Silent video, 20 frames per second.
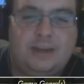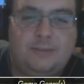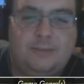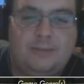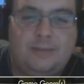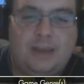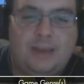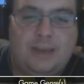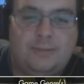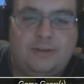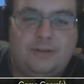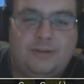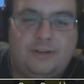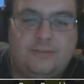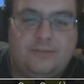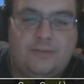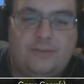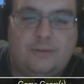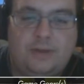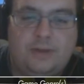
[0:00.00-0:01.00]
The same thing
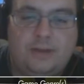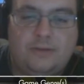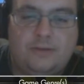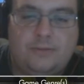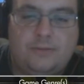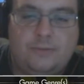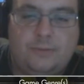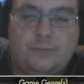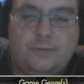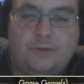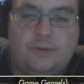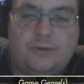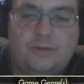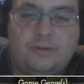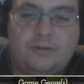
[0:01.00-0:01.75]
happens at the very end of the